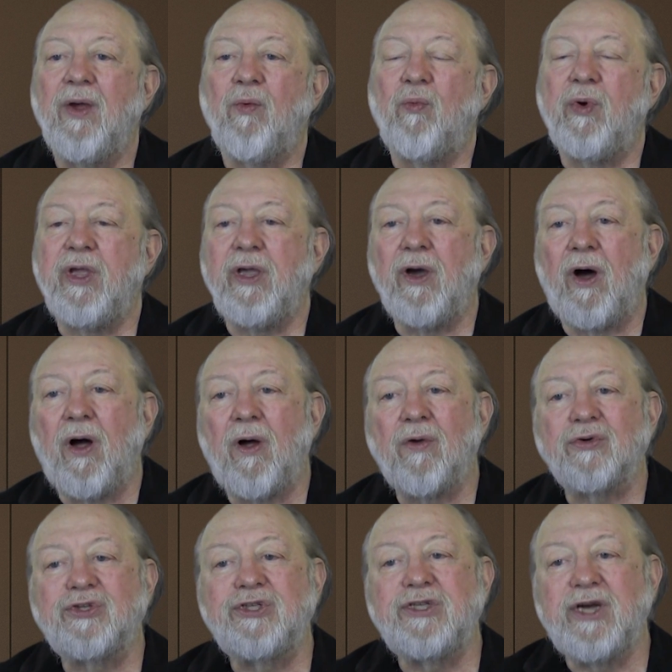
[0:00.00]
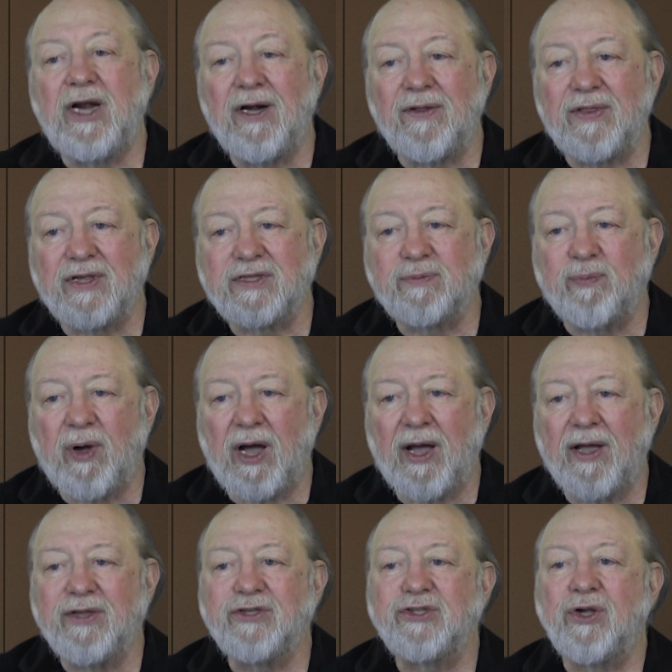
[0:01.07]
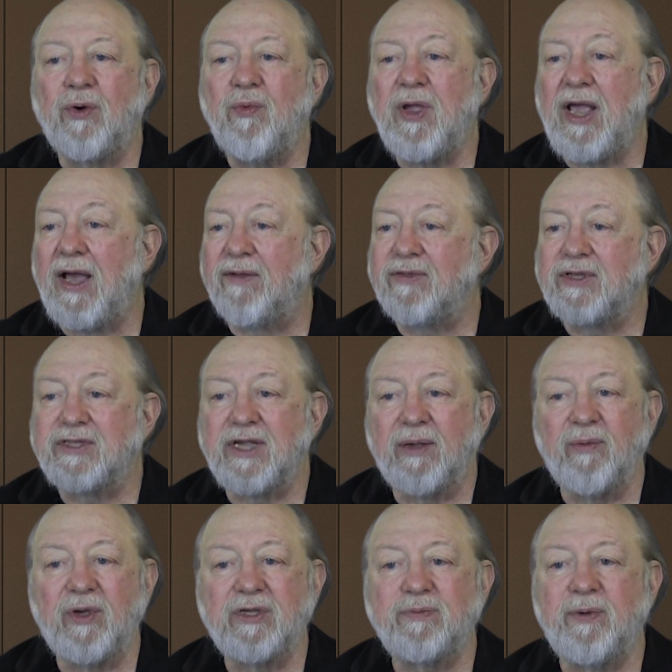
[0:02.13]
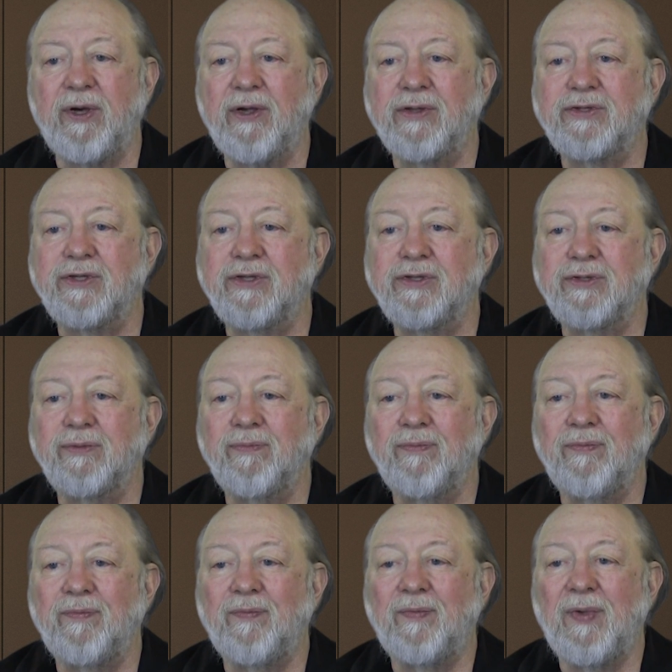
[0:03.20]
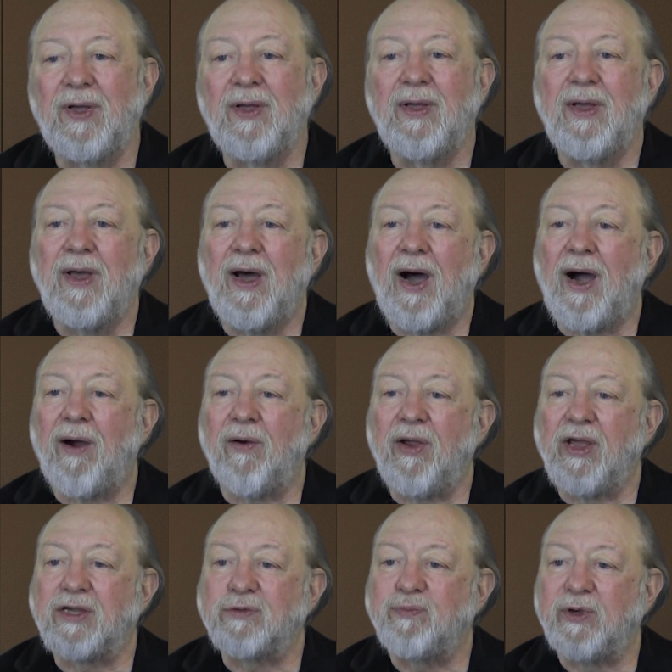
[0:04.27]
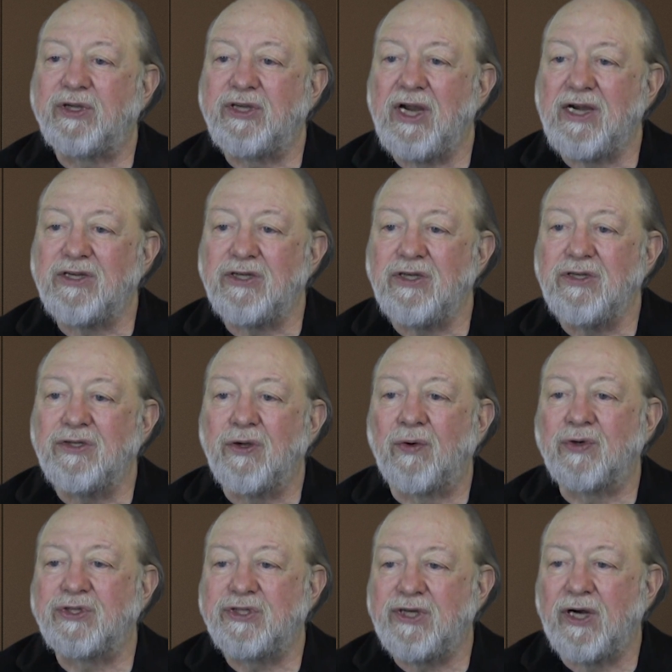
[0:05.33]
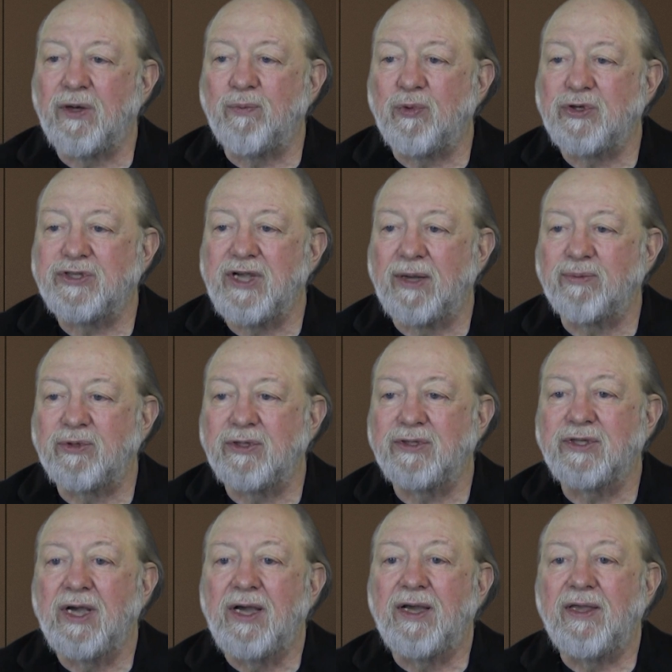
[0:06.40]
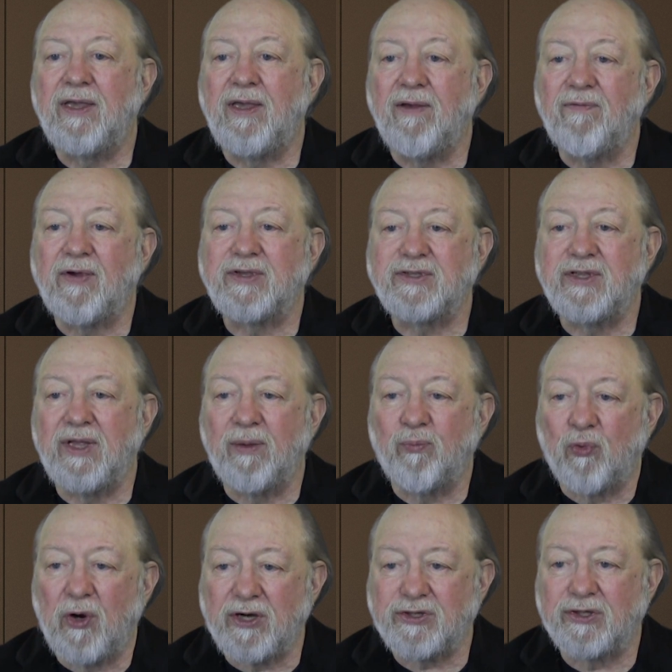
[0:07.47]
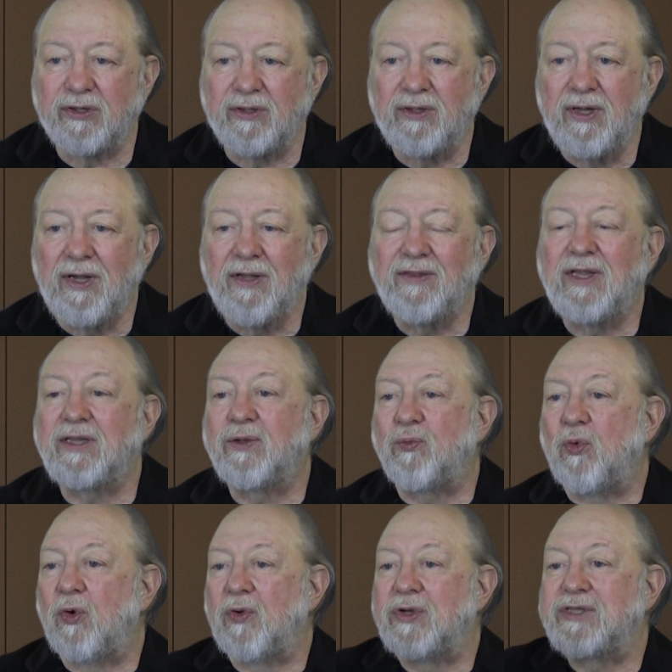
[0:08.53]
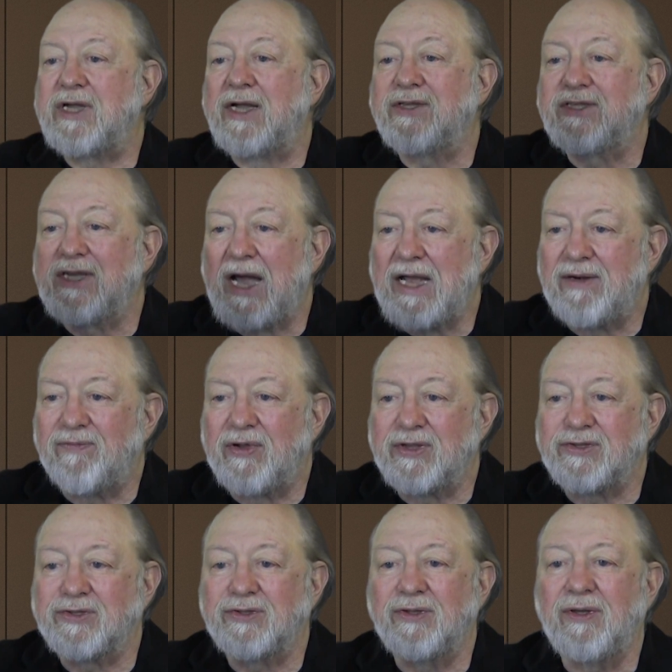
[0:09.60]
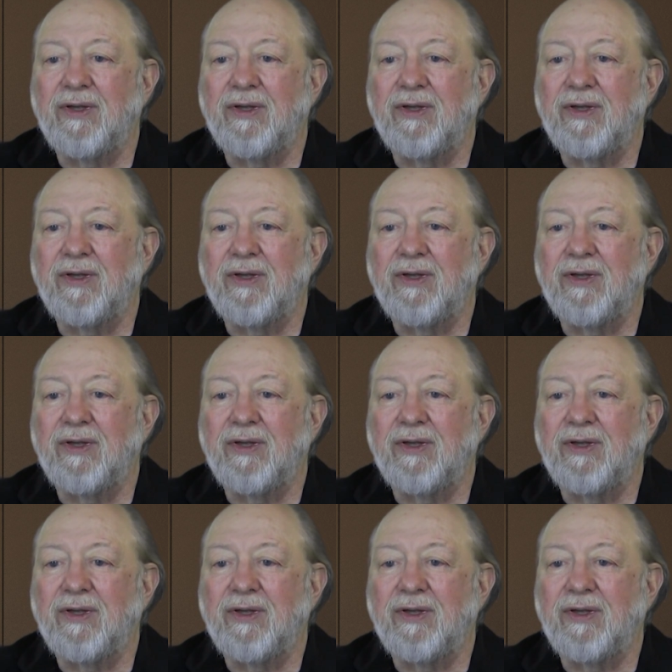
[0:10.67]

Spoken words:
We all share this mind, so we have the same experiences. Our expectations or shared perceptions give us the impression that the world is outside of us,